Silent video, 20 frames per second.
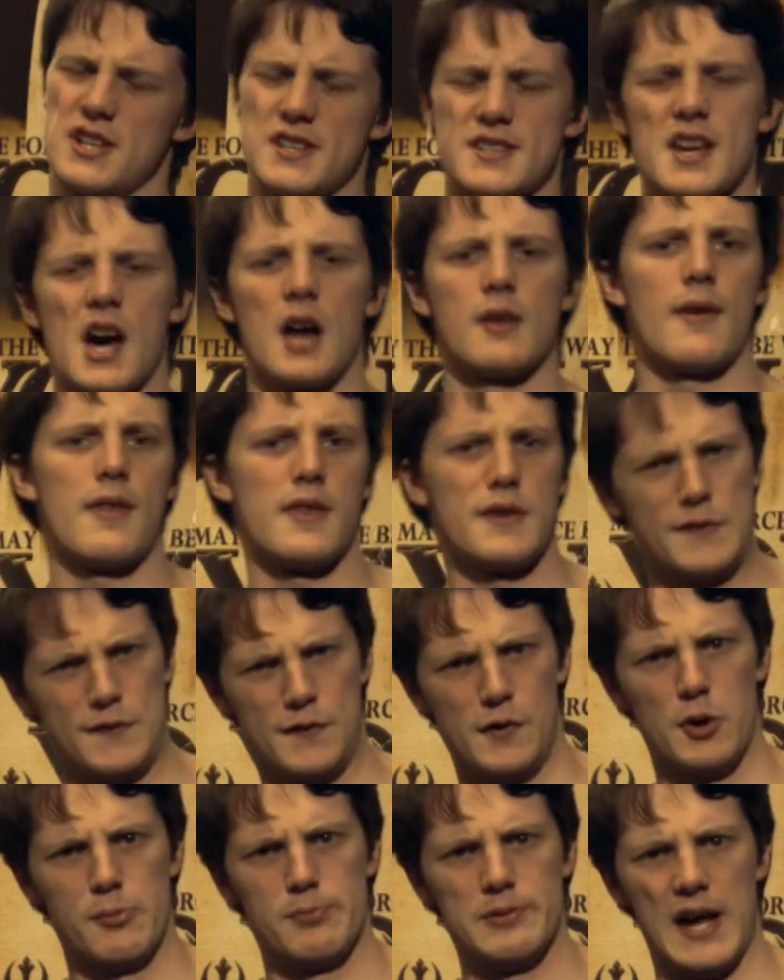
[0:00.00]
is kind of like the
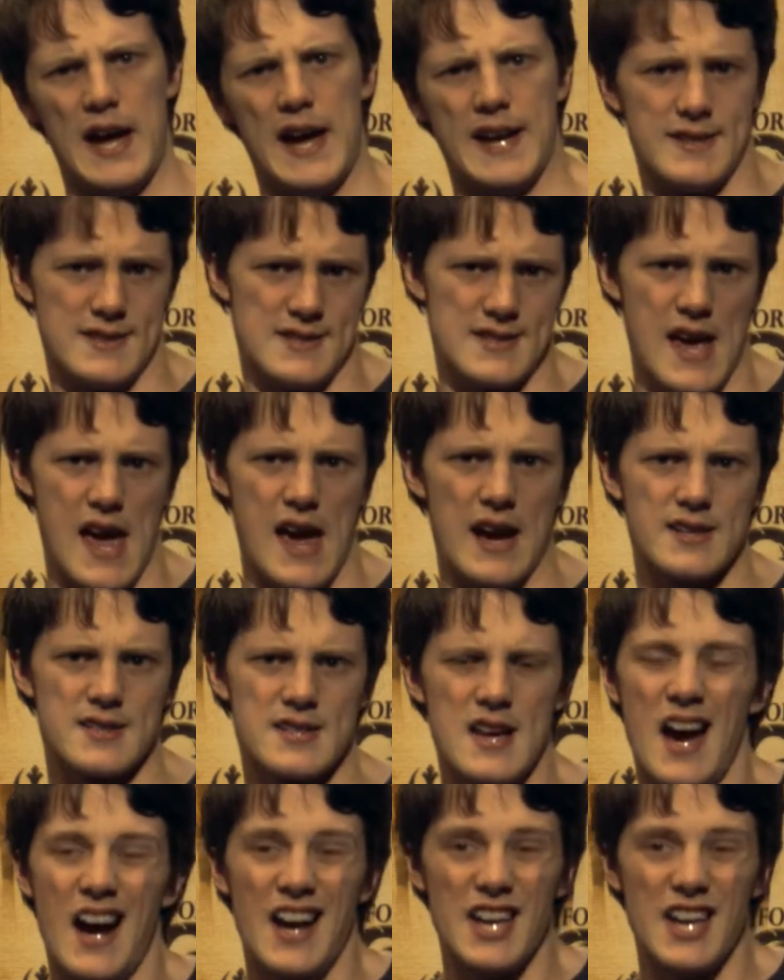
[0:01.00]
foreplay in sex.